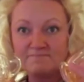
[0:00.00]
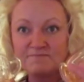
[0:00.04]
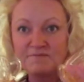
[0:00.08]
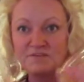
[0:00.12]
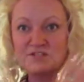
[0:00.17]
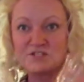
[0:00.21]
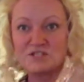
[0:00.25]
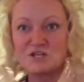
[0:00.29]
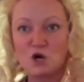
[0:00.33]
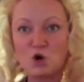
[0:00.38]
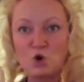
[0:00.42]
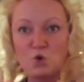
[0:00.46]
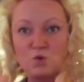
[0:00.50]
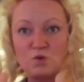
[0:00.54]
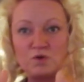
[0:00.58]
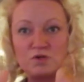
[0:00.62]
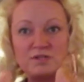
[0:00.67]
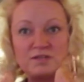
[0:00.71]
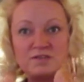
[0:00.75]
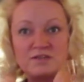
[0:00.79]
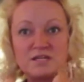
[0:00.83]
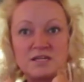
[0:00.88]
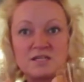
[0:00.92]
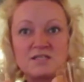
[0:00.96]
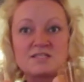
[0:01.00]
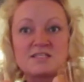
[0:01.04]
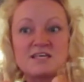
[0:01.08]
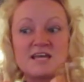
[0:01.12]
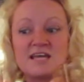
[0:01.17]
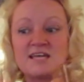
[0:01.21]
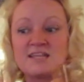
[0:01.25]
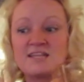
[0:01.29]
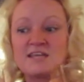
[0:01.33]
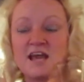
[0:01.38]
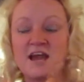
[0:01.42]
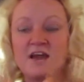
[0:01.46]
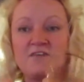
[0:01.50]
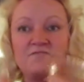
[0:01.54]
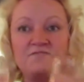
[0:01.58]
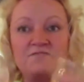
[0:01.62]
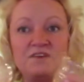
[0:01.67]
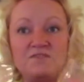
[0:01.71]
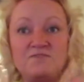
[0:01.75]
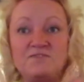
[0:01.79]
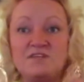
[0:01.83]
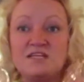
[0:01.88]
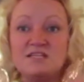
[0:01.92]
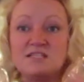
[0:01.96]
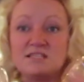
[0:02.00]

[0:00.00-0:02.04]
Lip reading: So, things like that. 50